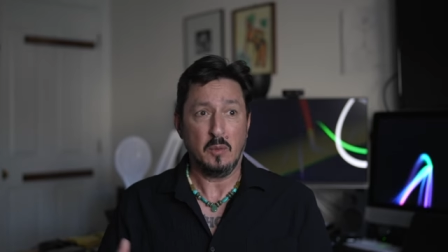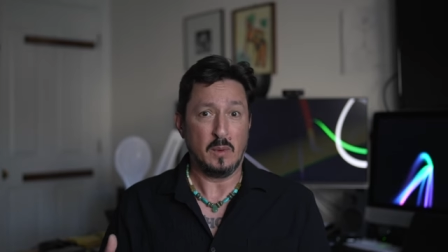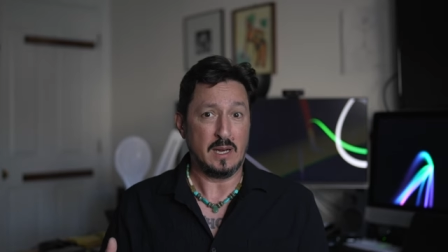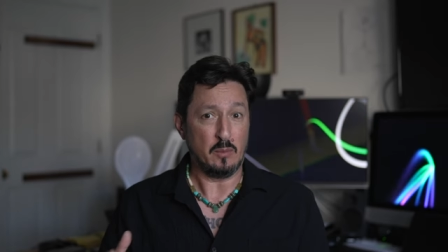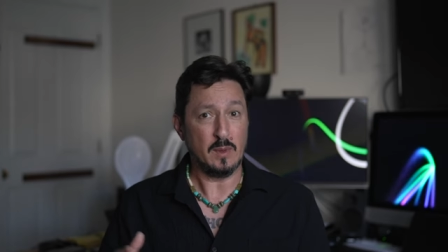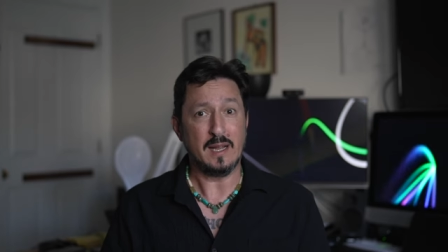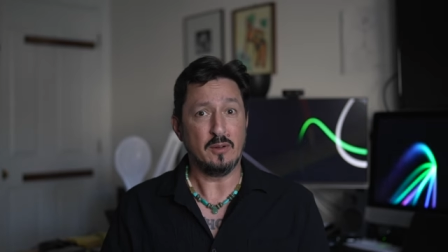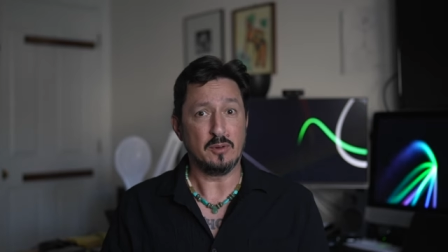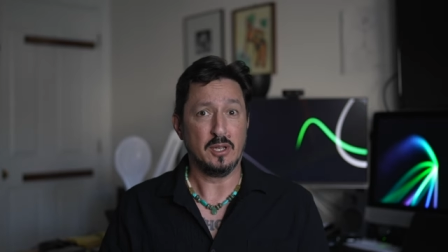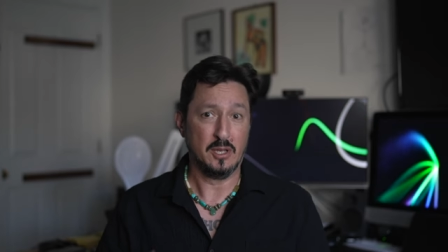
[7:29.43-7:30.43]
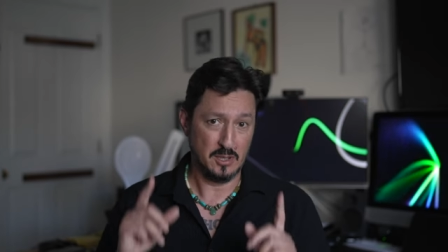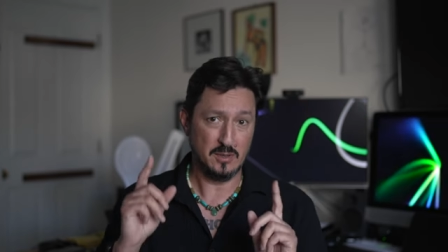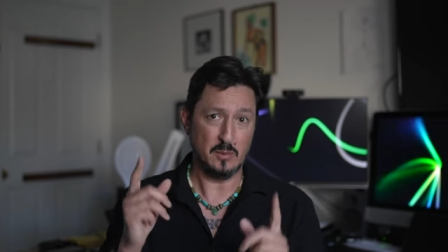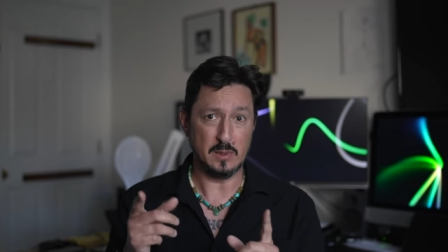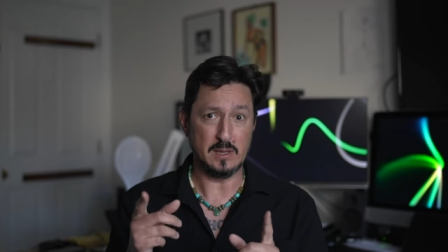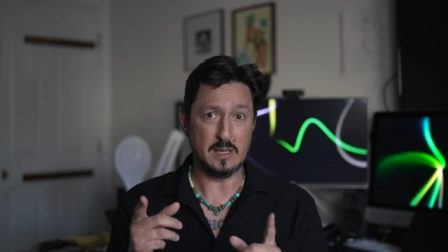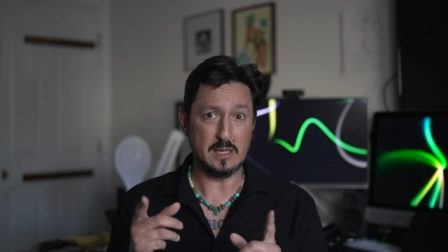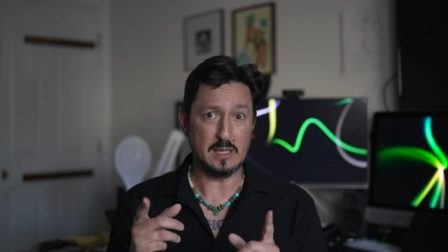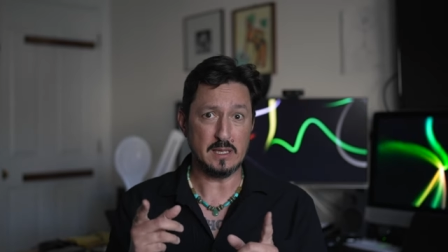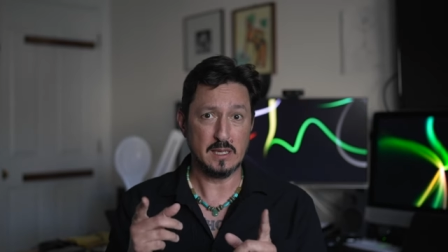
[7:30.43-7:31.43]
When I went out with
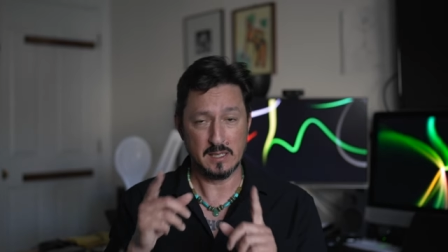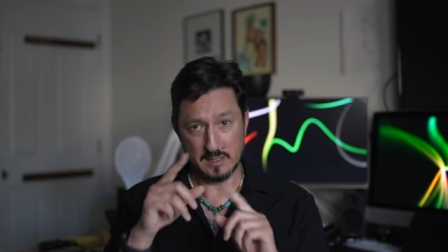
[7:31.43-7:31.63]
the